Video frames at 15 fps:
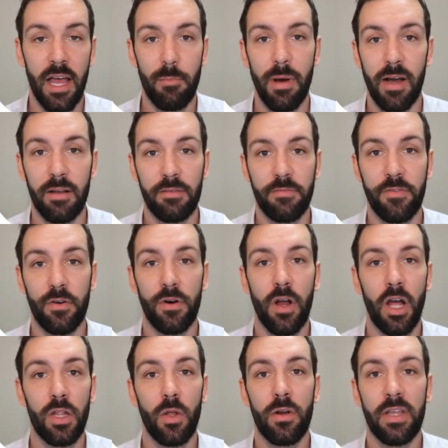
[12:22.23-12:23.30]
But for
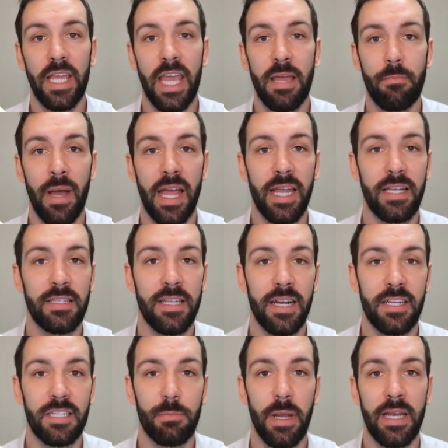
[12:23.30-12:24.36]
a lot of campaigns
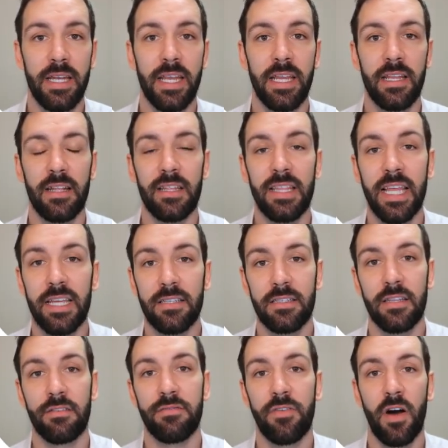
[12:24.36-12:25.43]
that are spending less
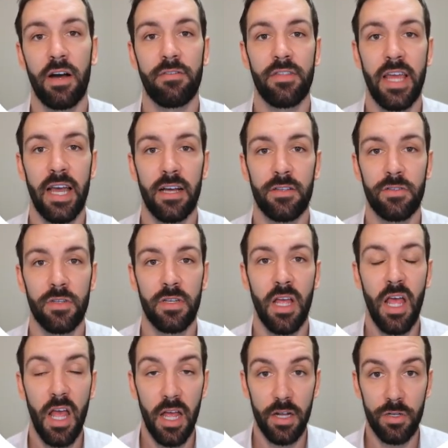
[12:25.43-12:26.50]
than
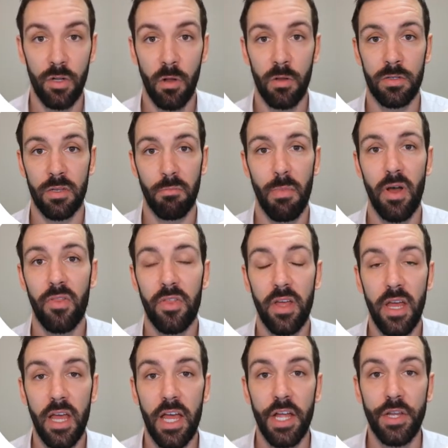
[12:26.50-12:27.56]
$5,000 a month,
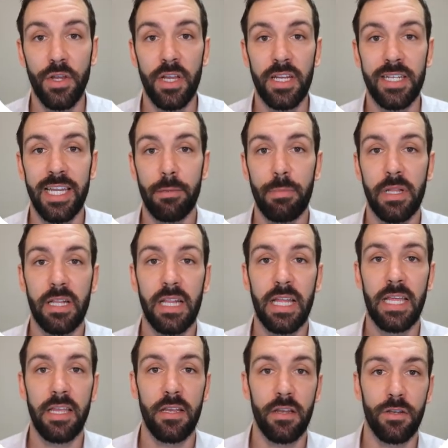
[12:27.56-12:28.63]
you can
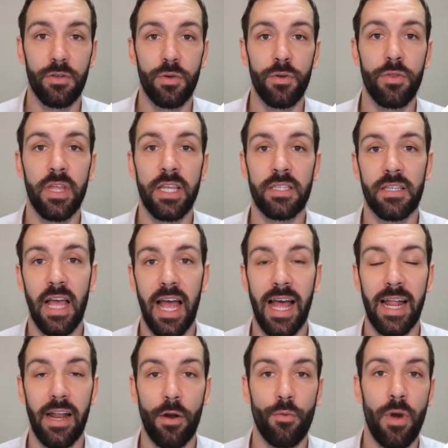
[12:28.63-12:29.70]
typically do this
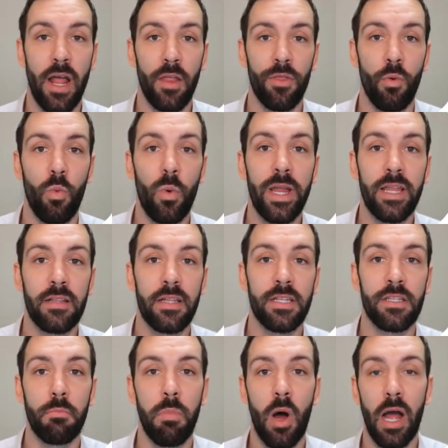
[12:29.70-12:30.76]
at around the weekly
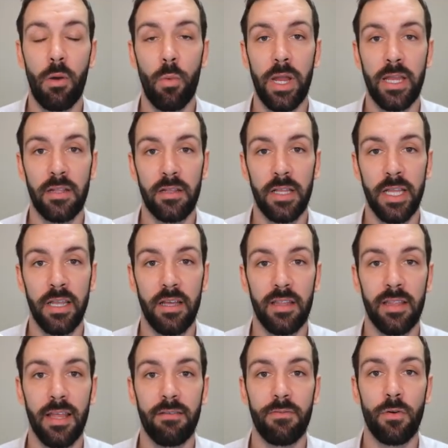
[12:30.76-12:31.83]
to bi-weekly
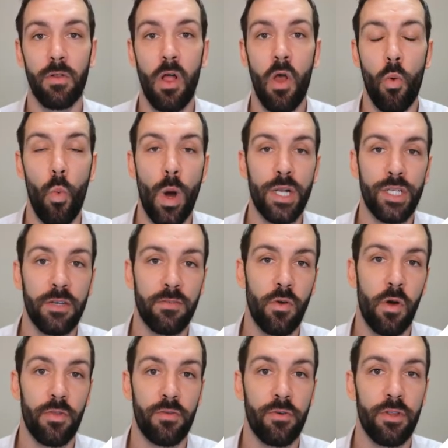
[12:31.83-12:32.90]
level once you've
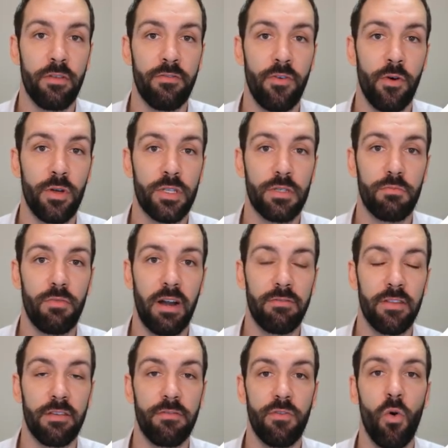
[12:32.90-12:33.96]
got through the first
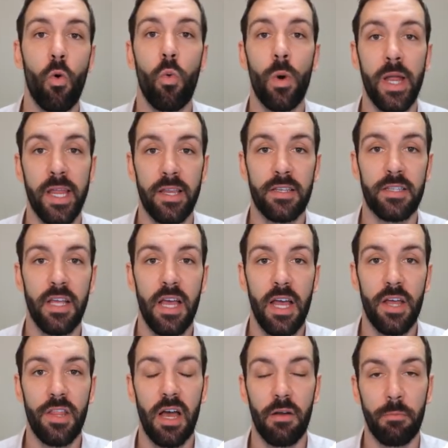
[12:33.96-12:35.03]
roughly 4 weeks.
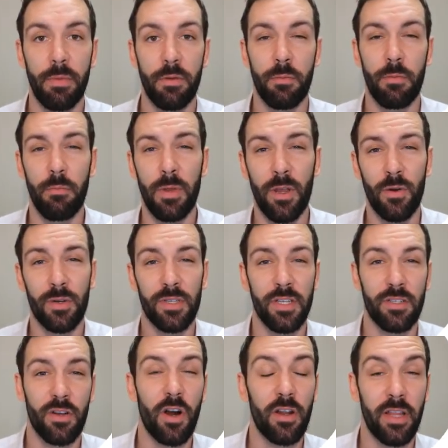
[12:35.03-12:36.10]
That would be because
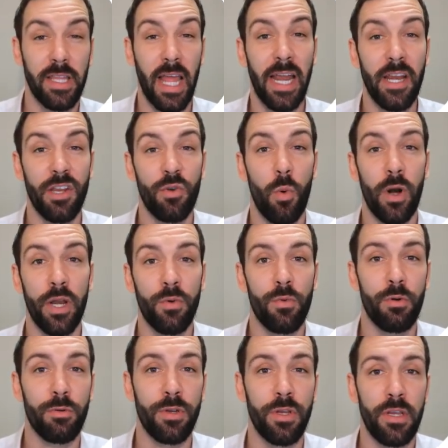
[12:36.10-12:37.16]
it's kind of like the 80-20
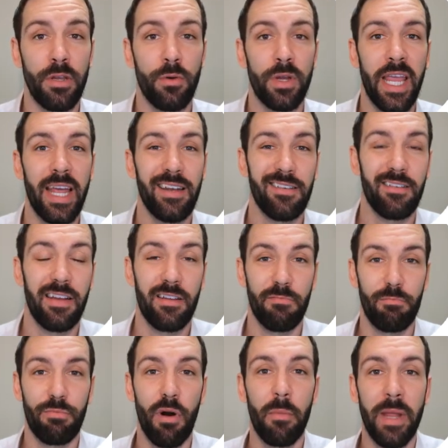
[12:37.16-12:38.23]
rule. You'll get
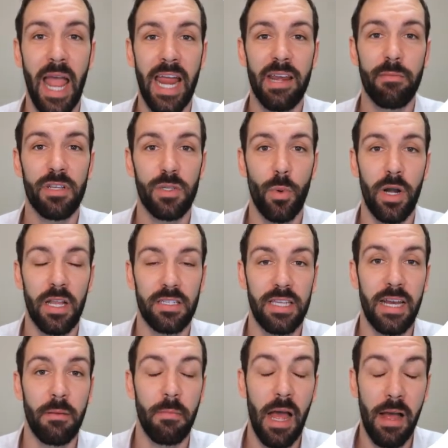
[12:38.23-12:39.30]
probably
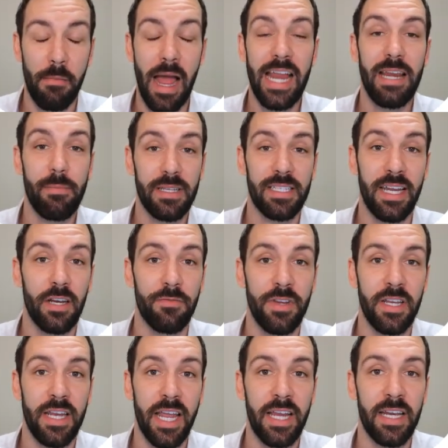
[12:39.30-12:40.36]
80% of
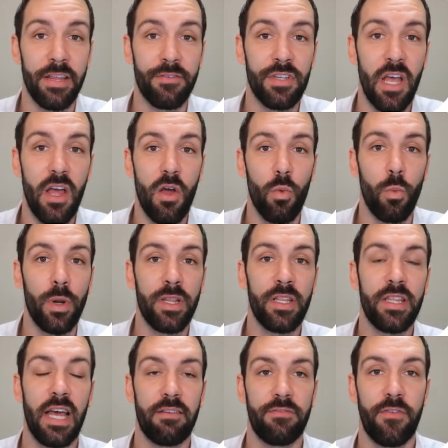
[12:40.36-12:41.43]
your negatives
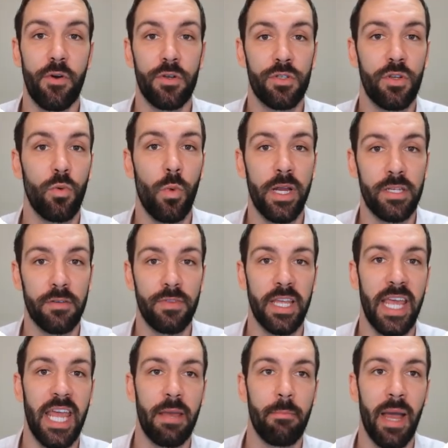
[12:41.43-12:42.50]
within that first 2 weeks of the
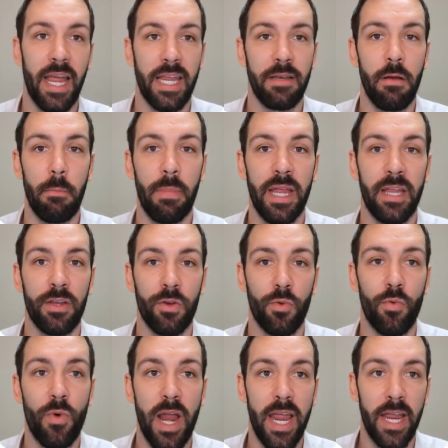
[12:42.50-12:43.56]
campaign being
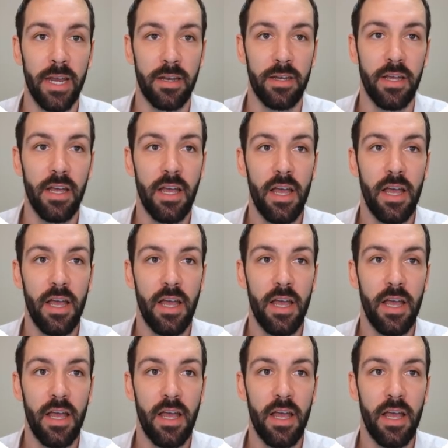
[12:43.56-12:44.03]
ran.